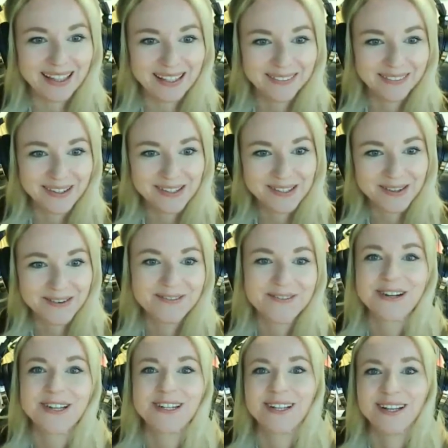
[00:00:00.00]
that we're so
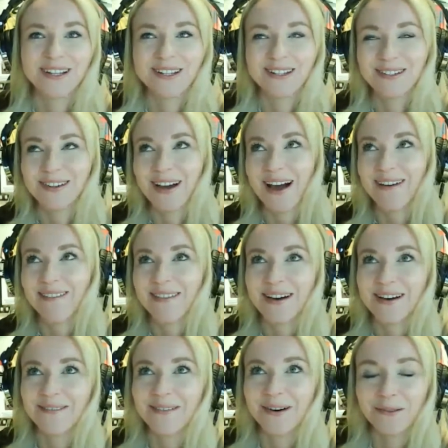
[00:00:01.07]
fortunate to have
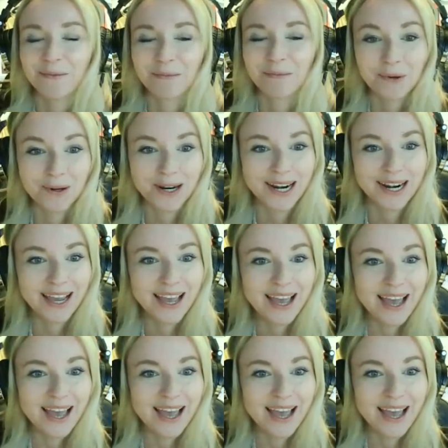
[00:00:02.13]
them on board